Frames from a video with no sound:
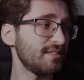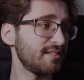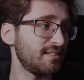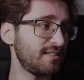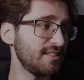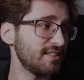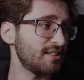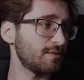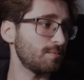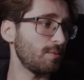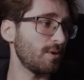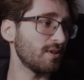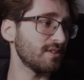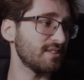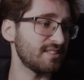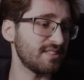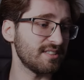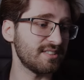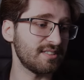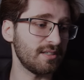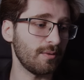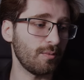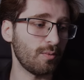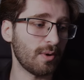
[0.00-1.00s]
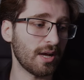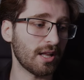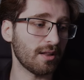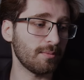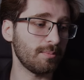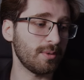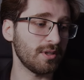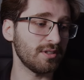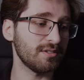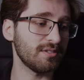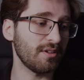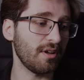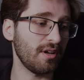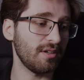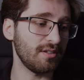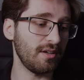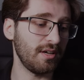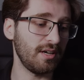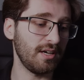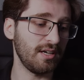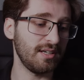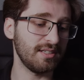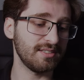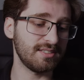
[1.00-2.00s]
this one. This is the
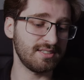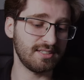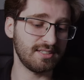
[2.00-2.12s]
Velbon